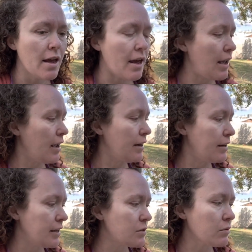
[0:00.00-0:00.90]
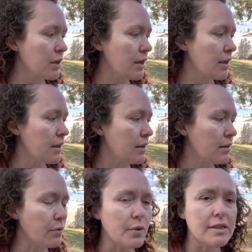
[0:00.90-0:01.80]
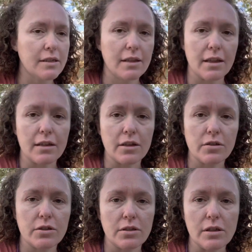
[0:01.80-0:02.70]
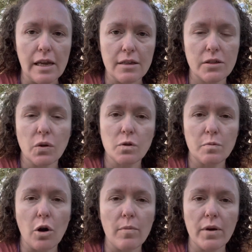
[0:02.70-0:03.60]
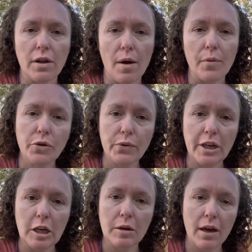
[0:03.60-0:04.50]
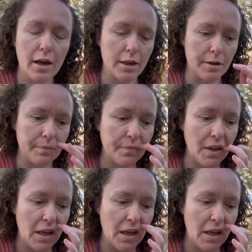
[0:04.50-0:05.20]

And it's really, the reason they're like so small, but I'm already um,